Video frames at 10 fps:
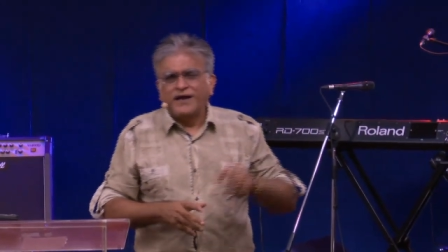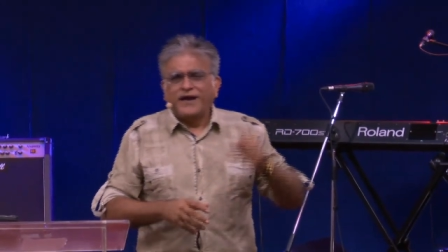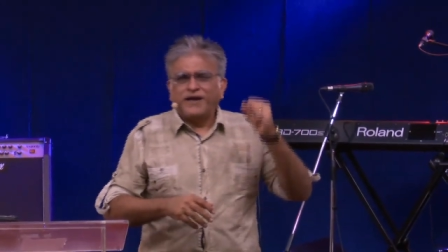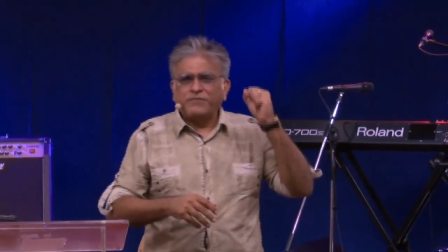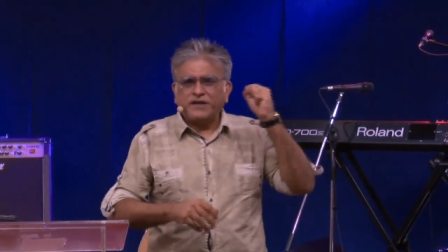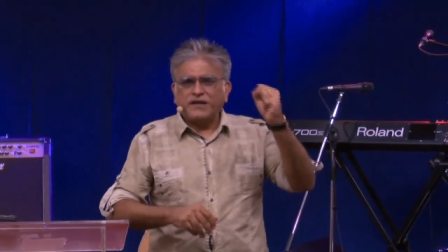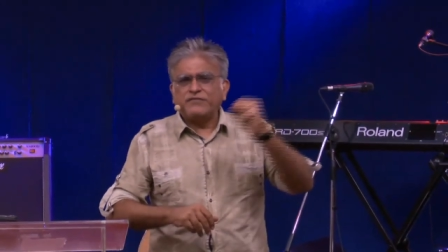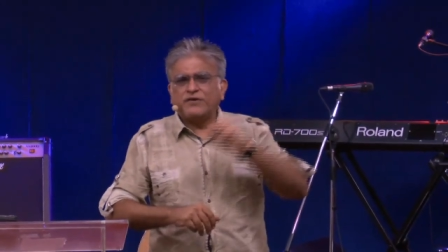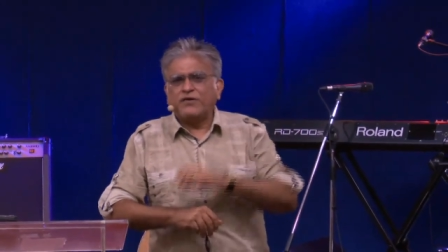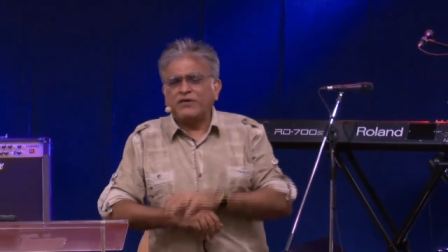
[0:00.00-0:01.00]
and believe
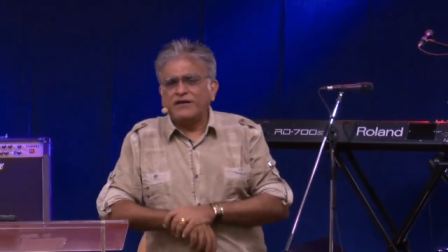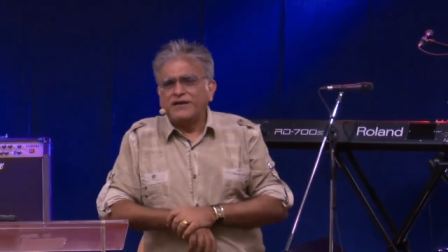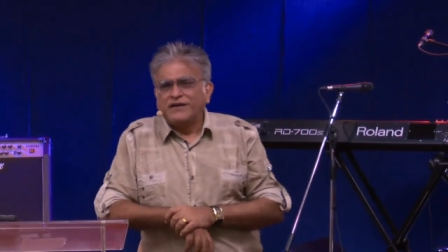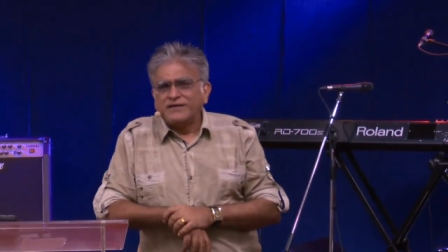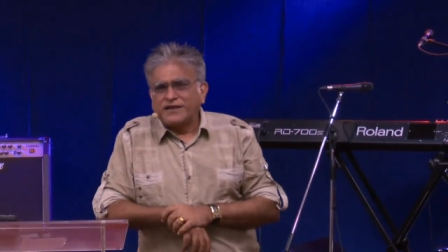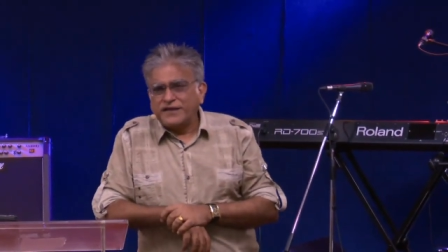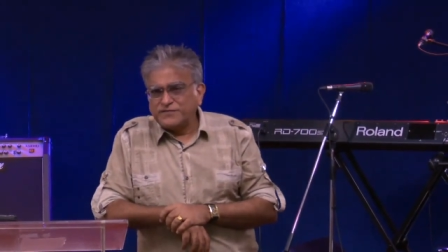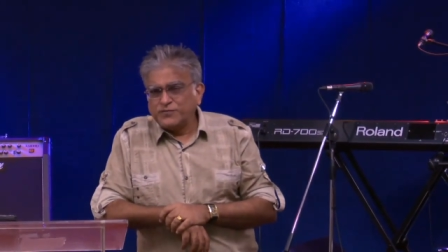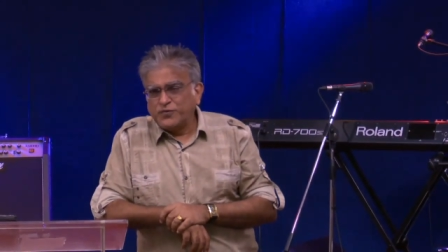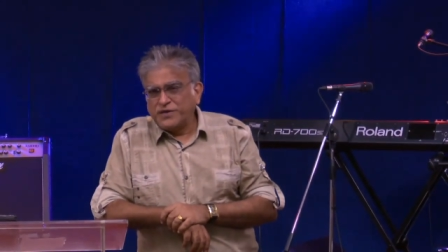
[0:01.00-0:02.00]
God that He is
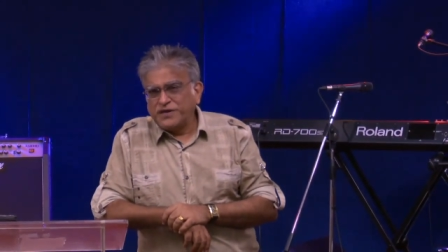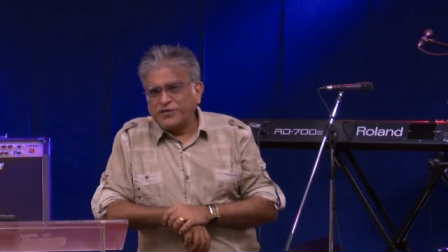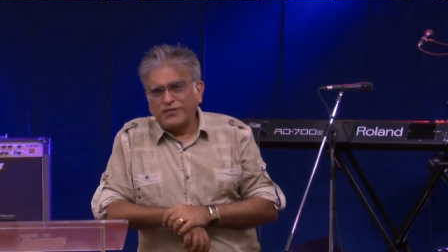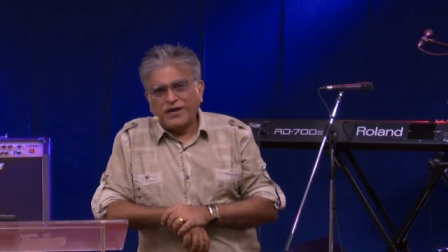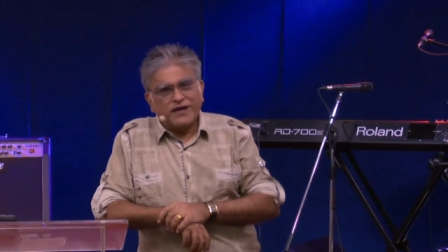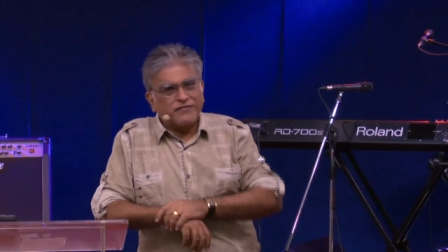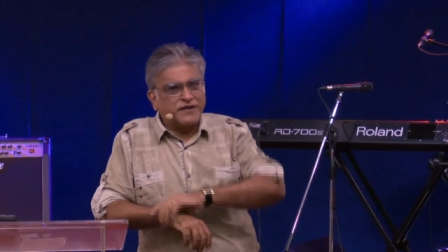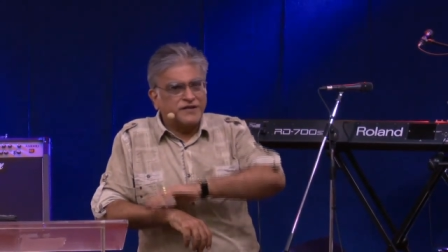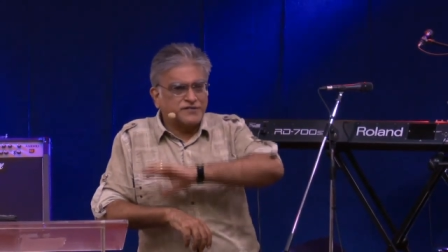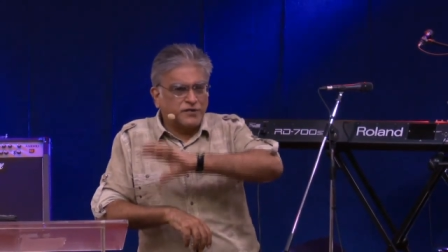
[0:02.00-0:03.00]
moving in your life and
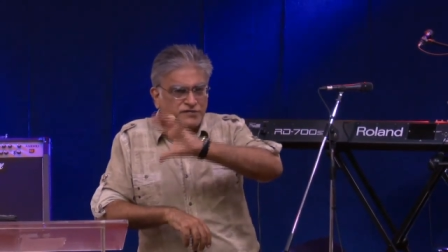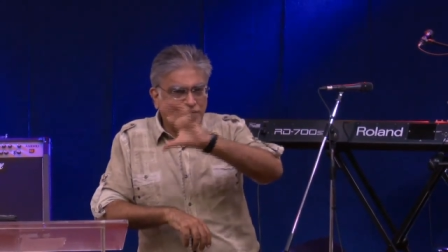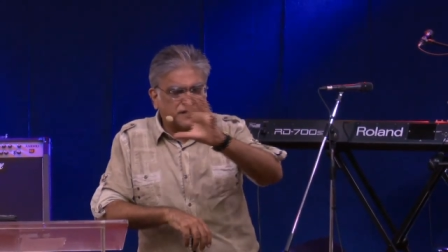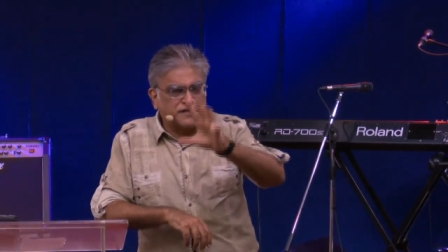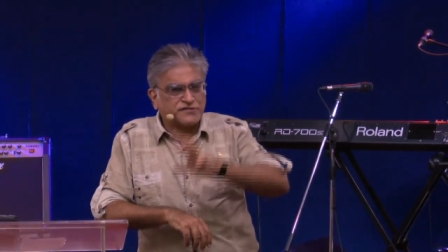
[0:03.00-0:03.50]
He is causing things